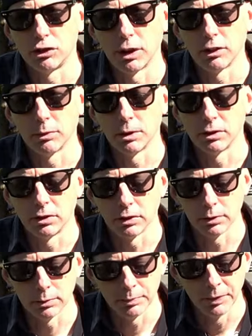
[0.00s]
Transmitter
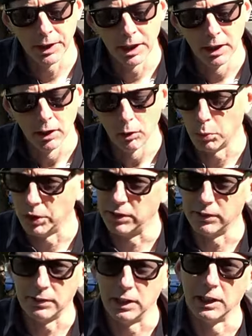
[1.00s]
2, with
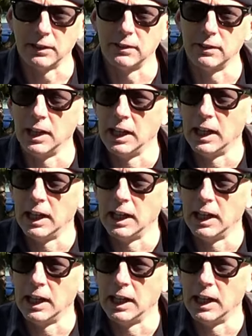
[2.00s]
the sticks.